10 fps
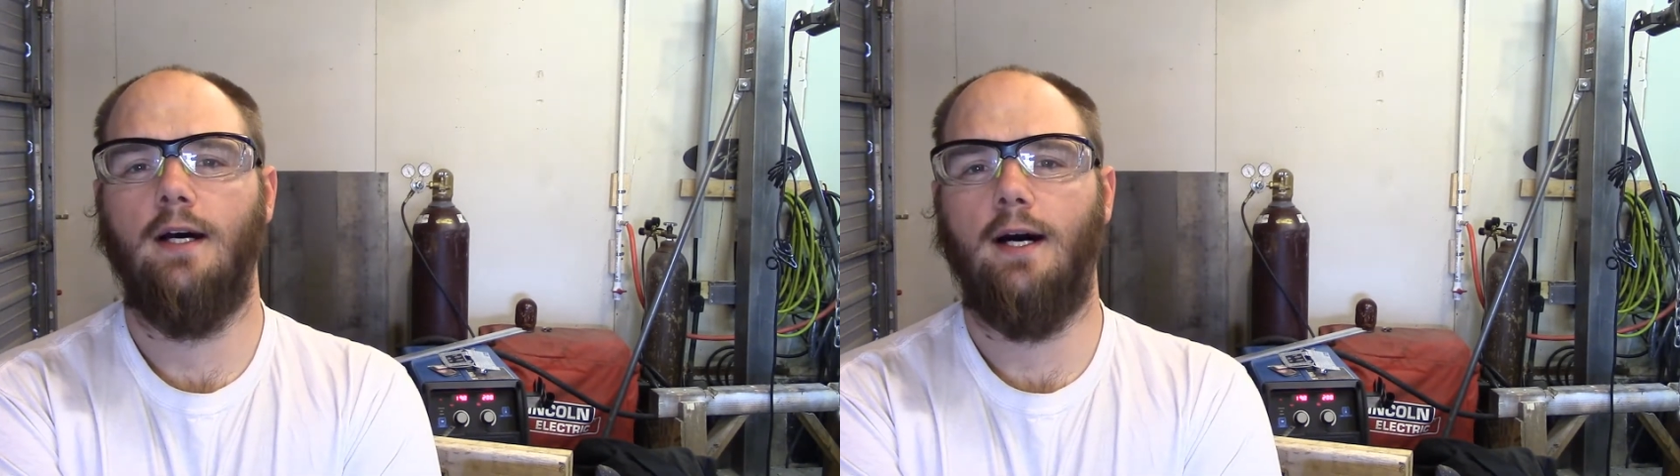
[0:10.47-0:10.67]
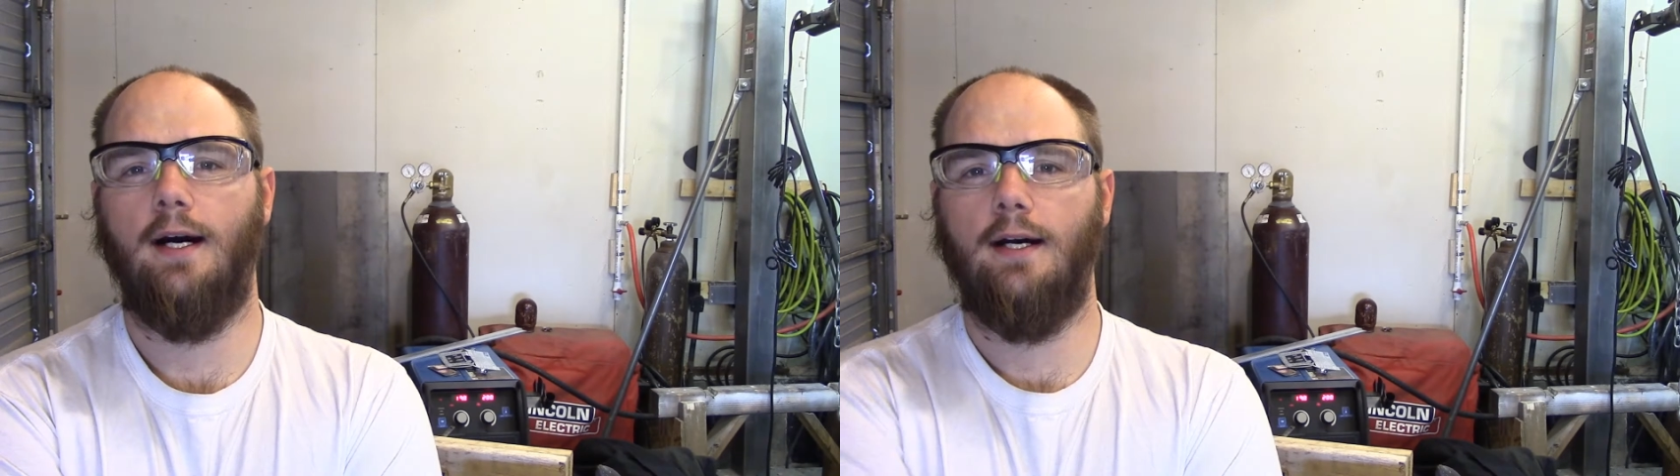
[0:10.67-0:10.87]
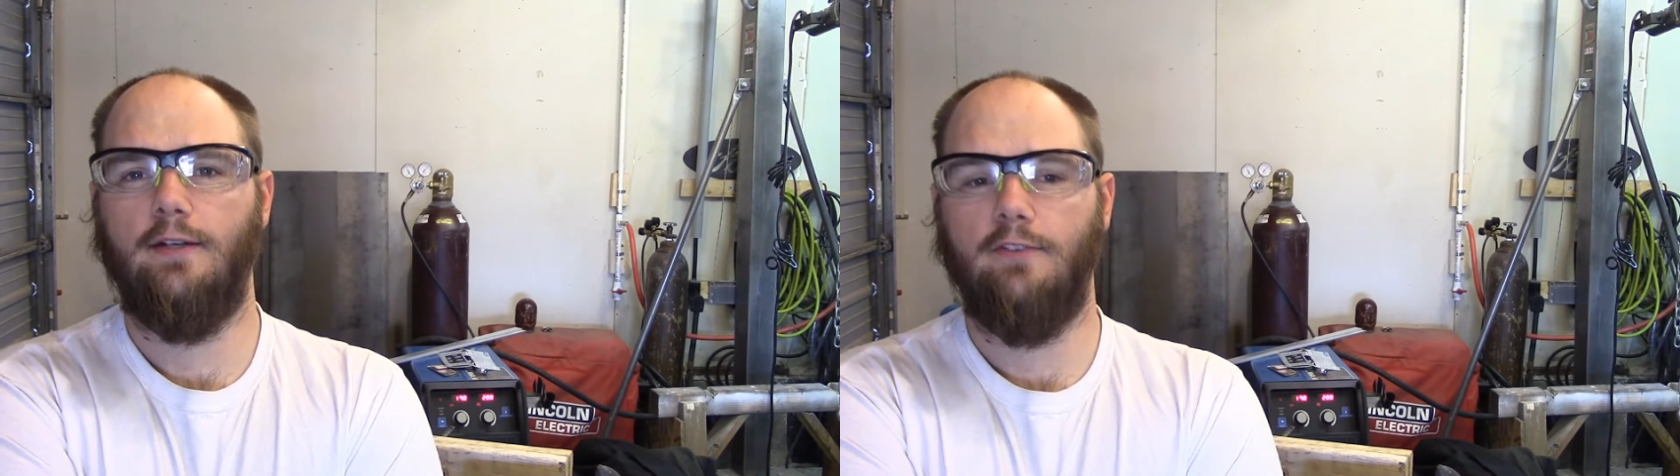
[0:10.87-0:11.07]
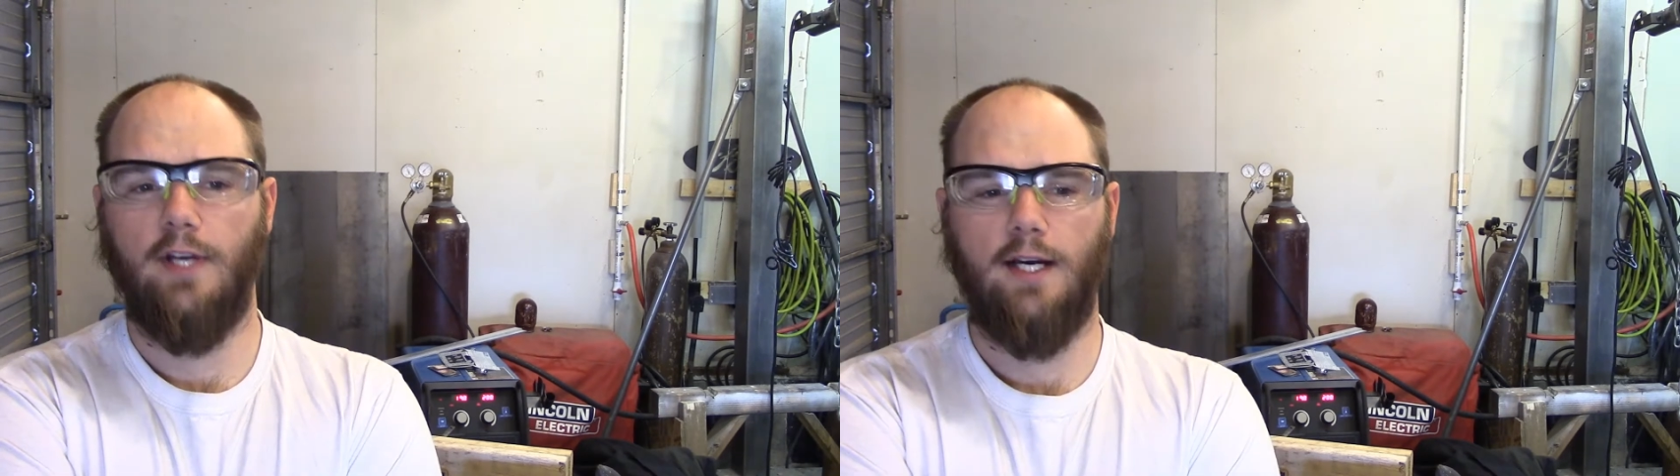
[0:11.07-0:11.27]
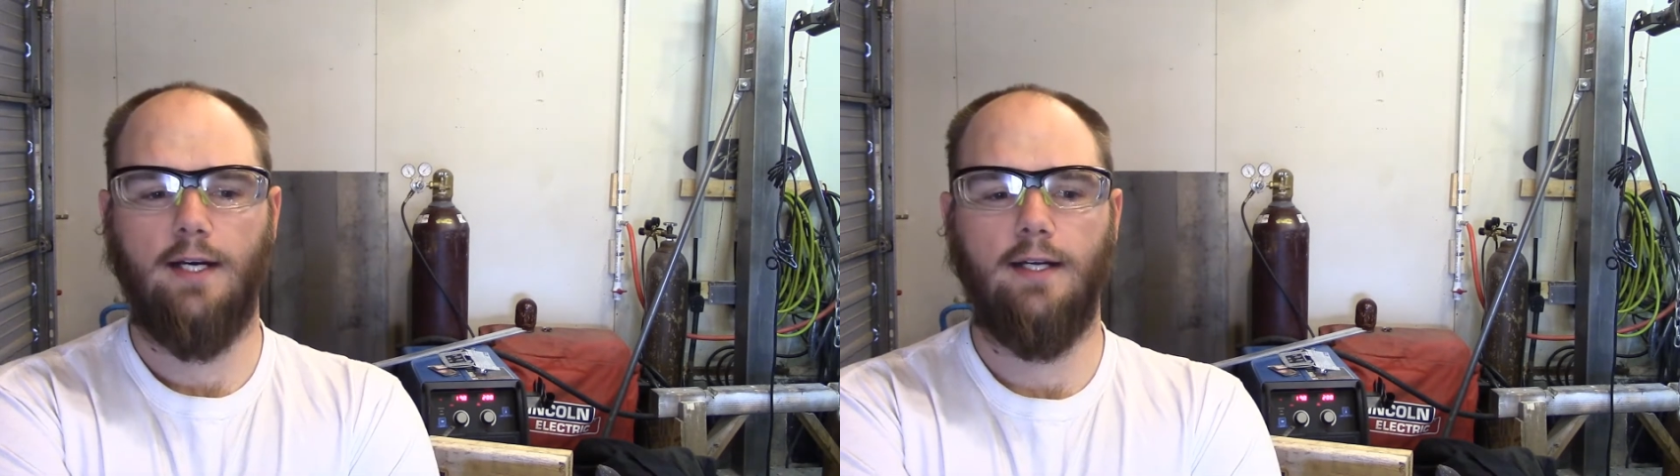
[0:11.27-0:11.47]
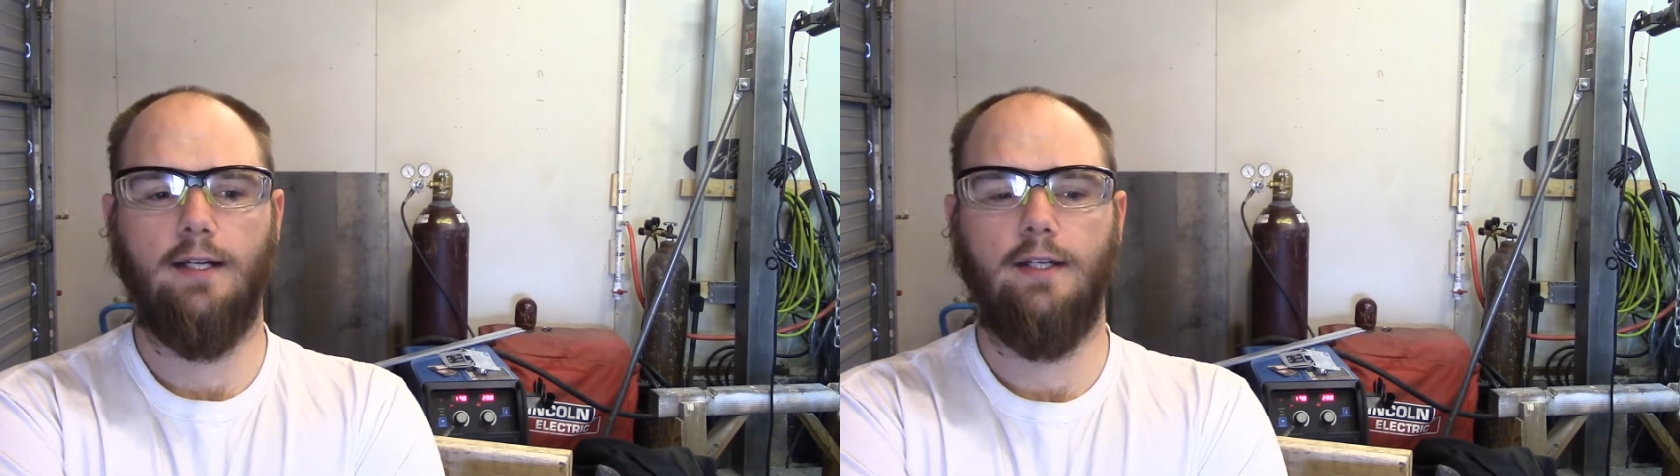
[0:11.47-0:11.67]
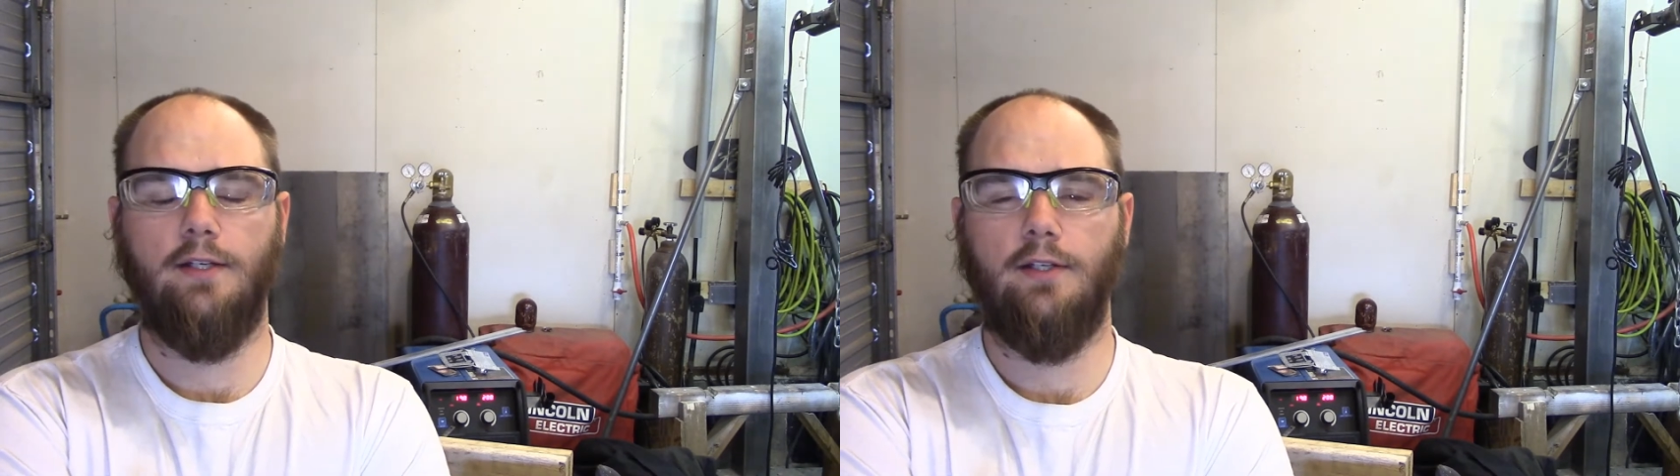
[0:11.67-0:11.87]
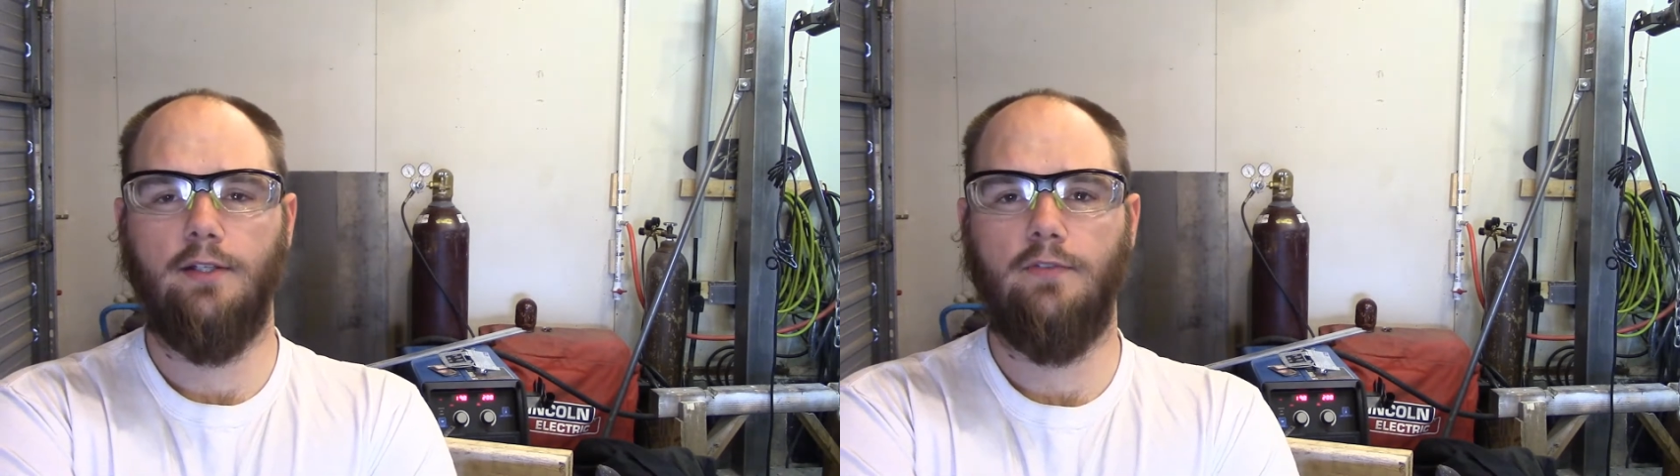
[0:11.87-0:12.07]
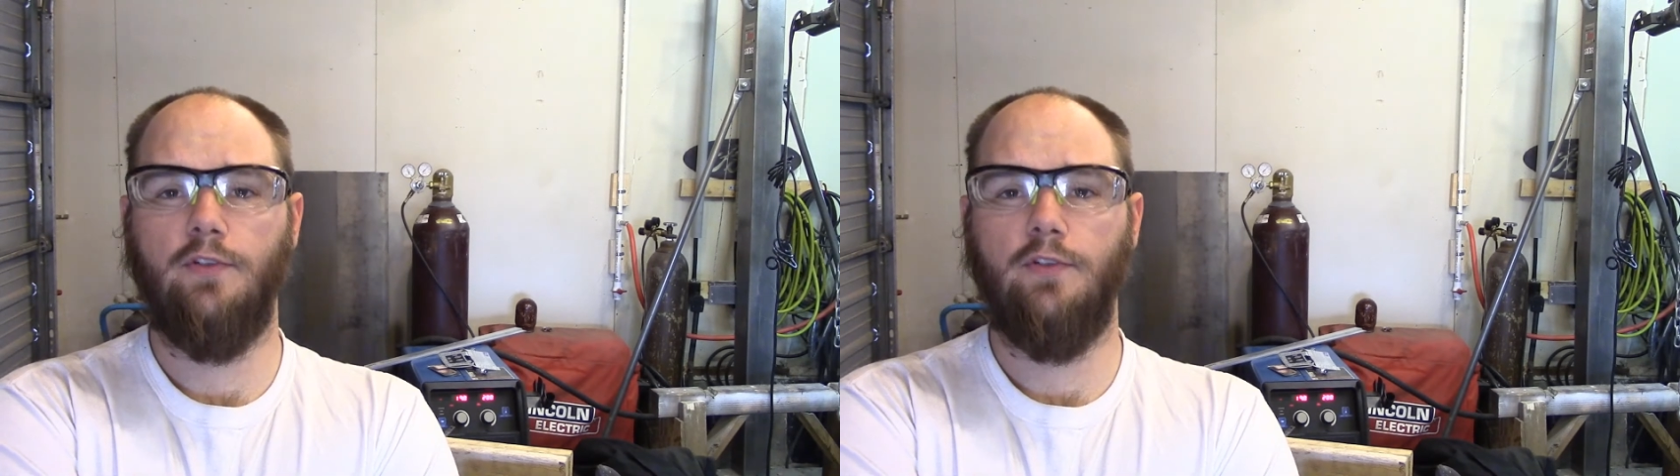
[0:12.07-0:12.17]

I've got a